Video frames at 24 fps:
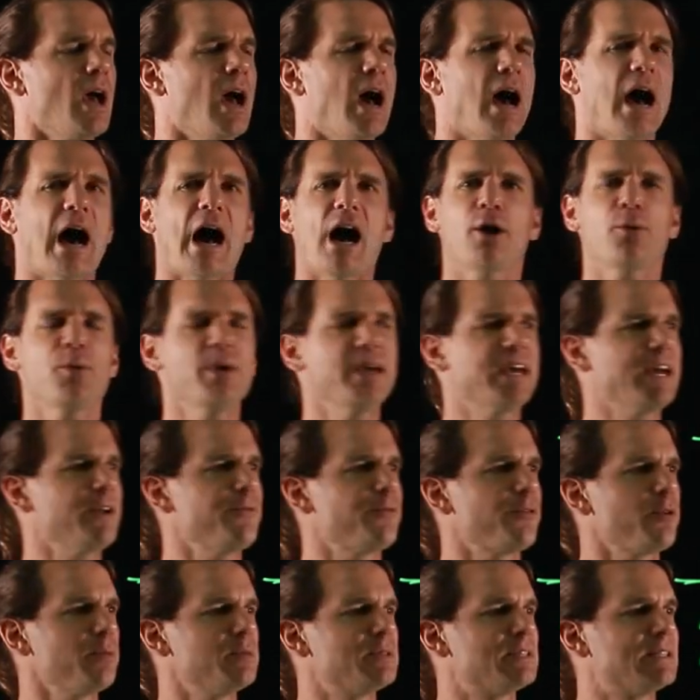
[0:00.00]
How do we get
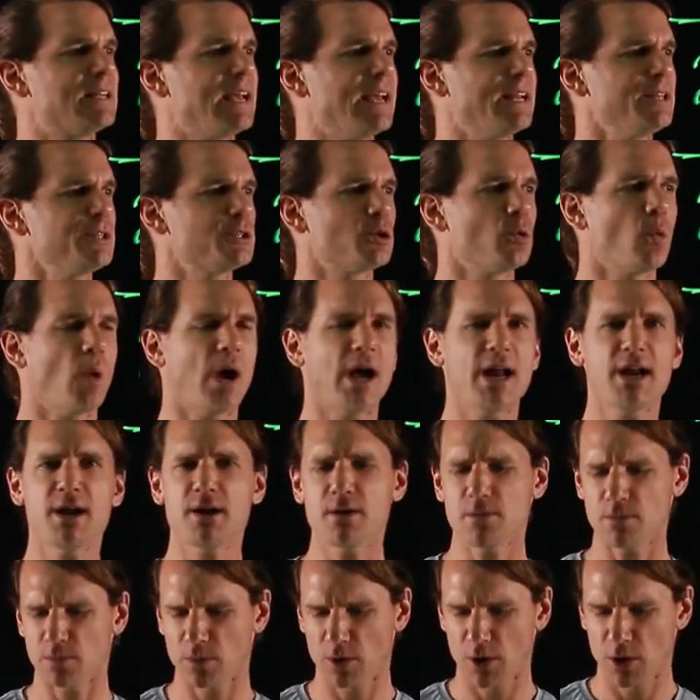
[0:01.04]
from 10 to 1?